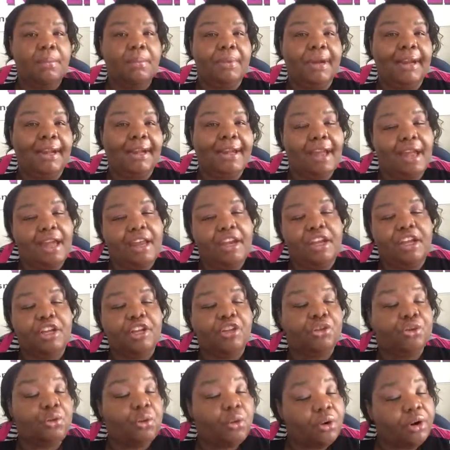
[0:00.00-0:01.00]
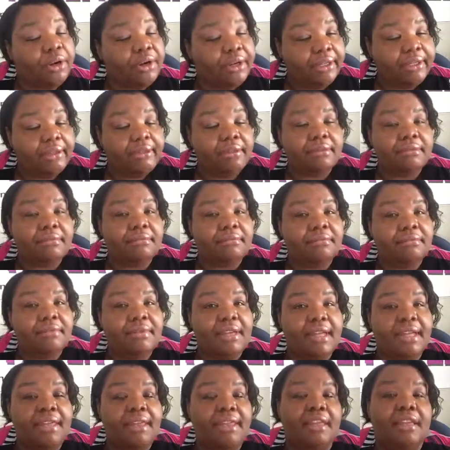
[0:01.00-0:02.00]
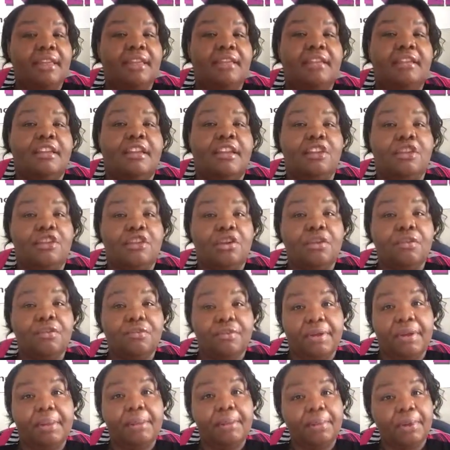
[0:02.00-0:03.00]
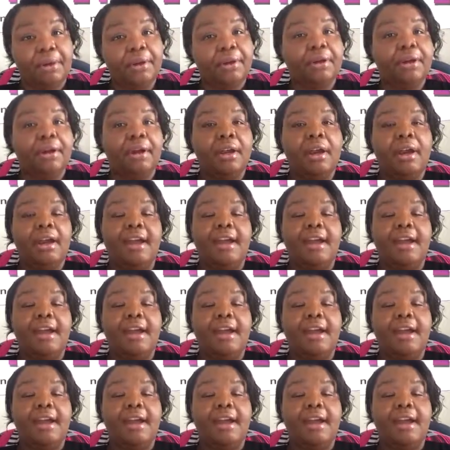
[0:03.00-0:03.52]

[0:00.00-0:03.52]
But I kind of ignored it. And then in November,